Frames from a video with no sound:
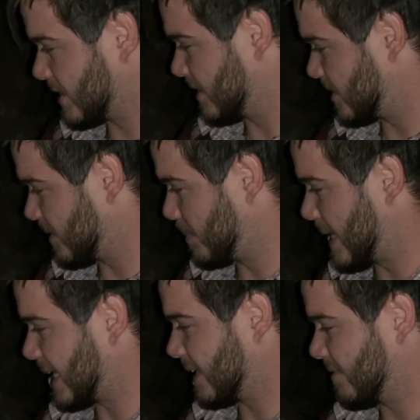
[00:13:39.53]
gonna start
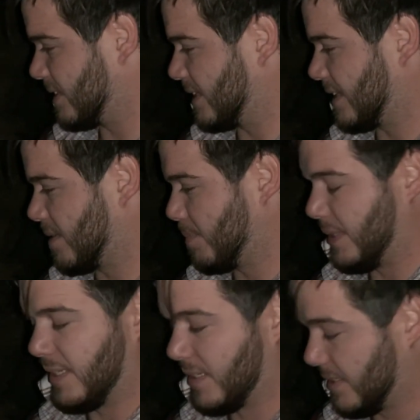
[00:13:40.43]
packing everything up
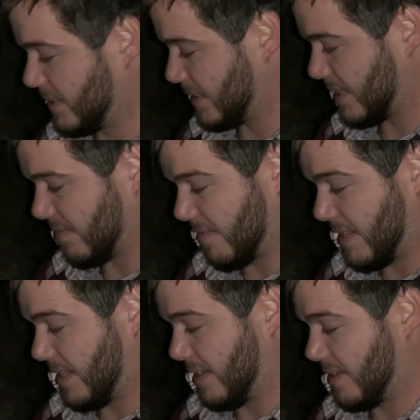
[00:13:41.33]
and getting
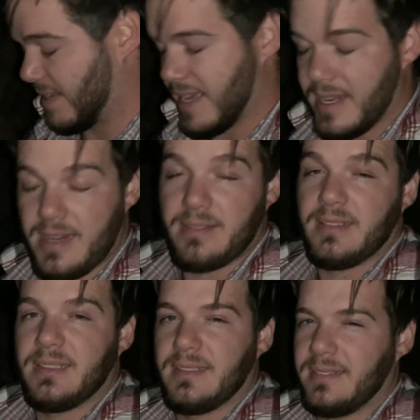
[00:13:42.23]
ready to head out
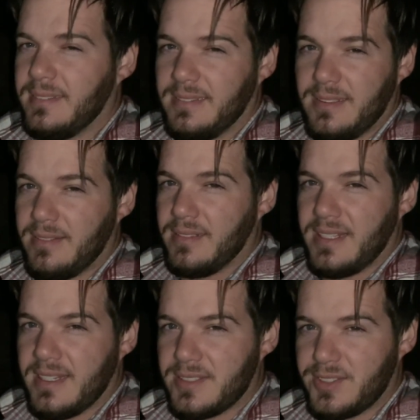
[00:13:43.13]

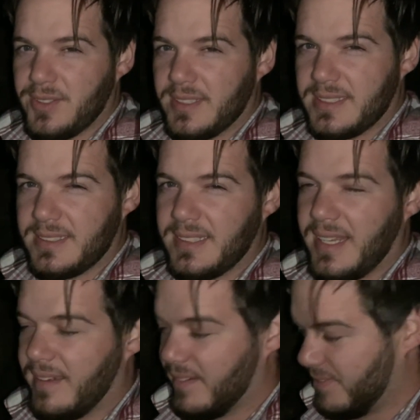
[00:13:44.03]
literally as soon as it's
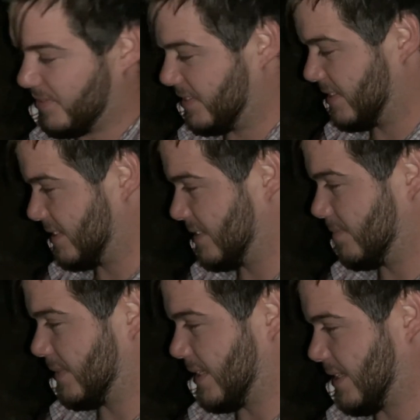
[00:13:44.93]
light enough.
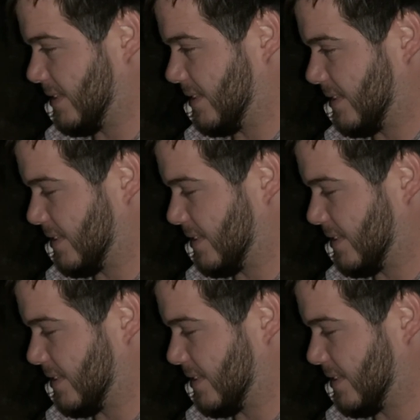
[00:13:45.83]
And